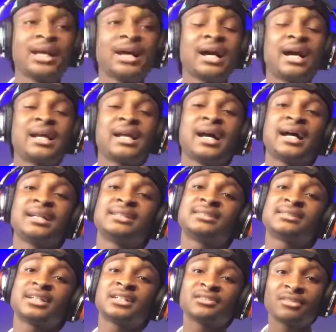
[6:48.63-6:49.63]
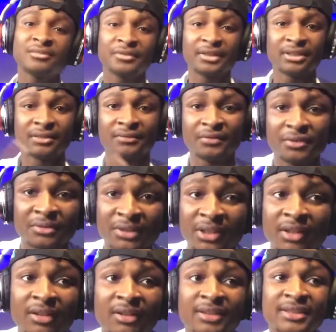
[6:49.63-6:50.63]
And it's natural for you to feel
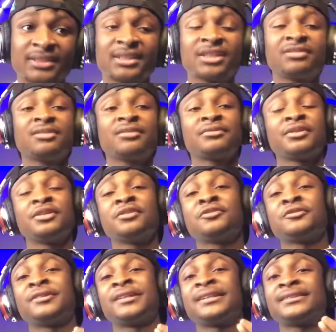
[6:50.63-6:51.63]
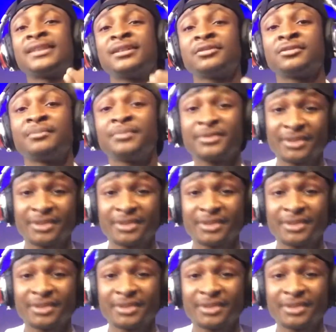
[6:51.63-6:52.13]
jealous. It's natural for you not to understand something.